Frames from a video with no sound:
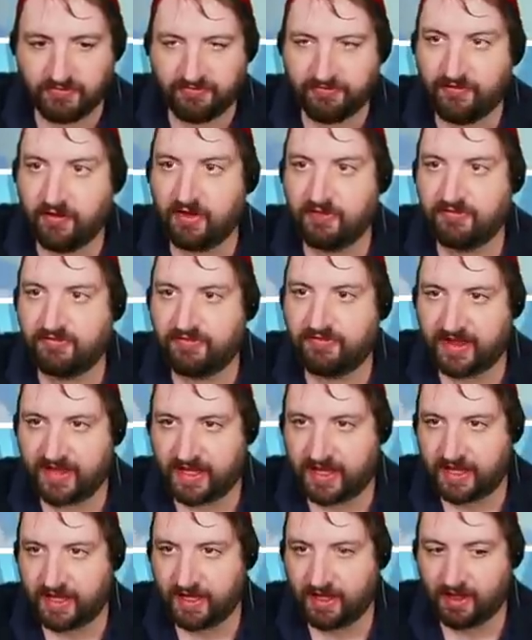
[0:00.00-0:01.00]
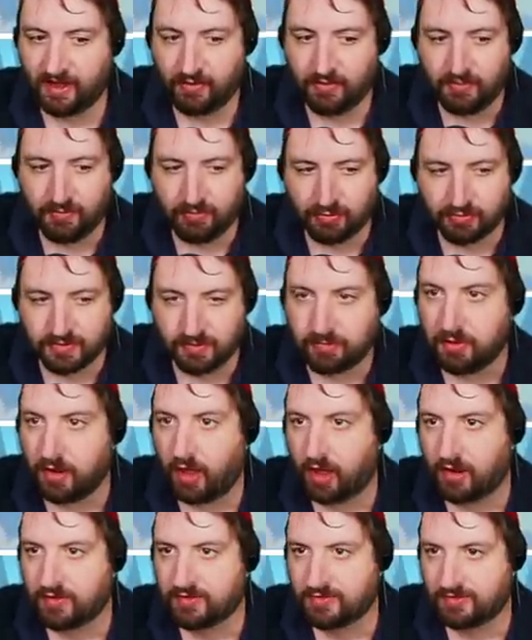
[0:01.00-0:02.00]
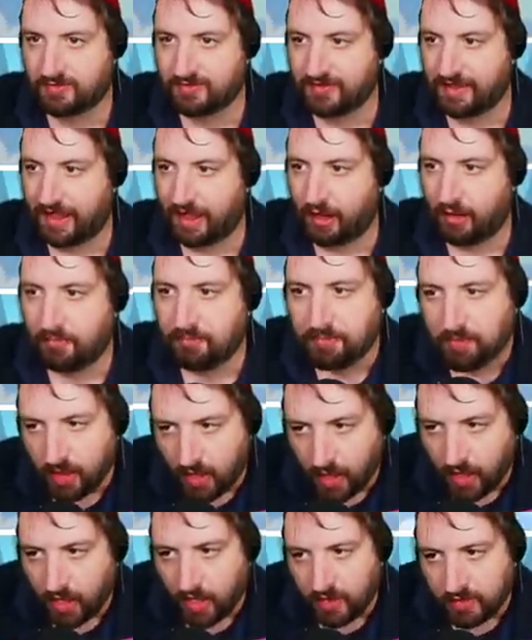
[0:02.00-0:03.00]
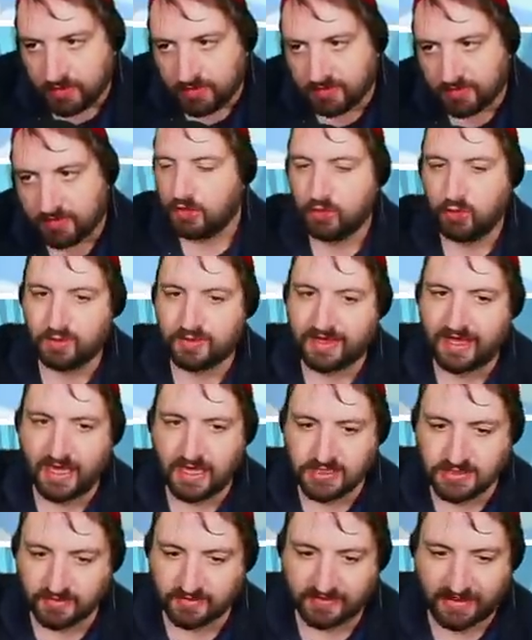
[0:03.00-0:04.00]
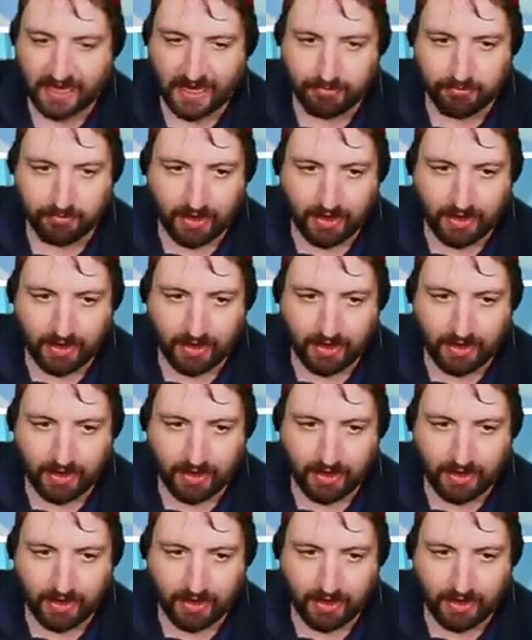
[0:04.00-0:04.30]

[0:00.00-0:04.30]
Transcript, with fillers: fun thing here. We bought the blocks just now, but new kit just came